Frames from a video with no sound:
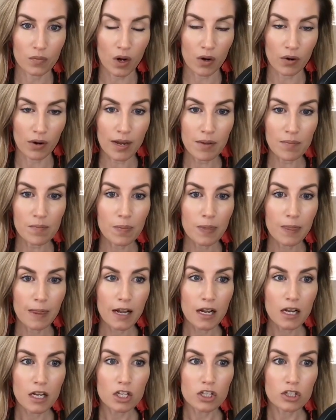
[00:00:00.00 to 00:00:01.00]
All right.
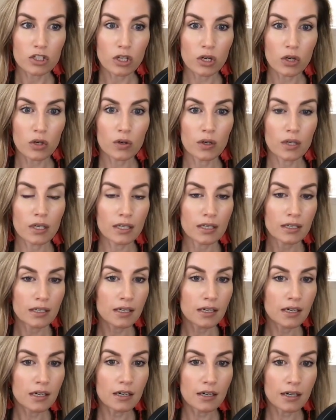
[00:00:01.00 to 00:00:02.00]
So
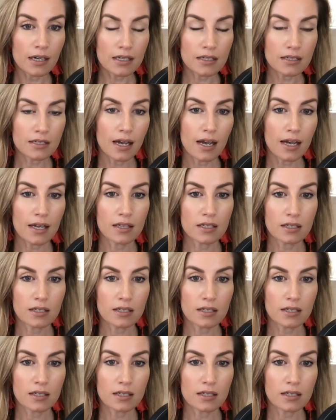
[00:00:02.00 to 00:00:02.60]
here inside